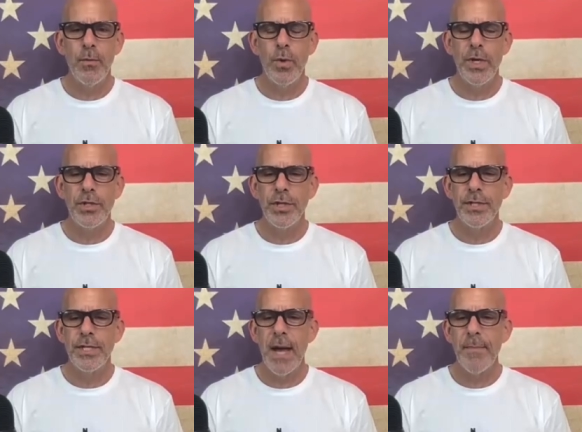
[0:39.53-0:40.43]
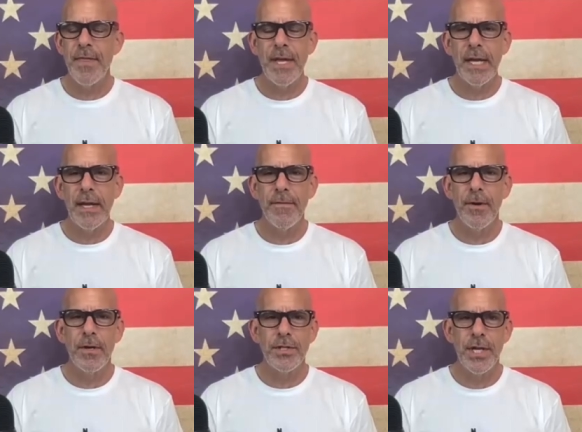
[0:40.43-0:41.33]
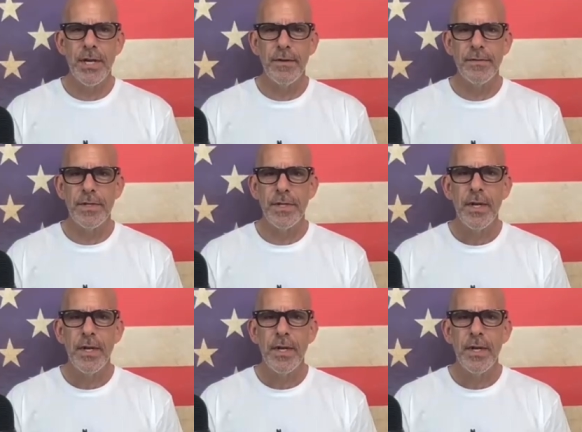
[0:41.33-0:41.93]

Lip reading: We should stop thinking for ourselves,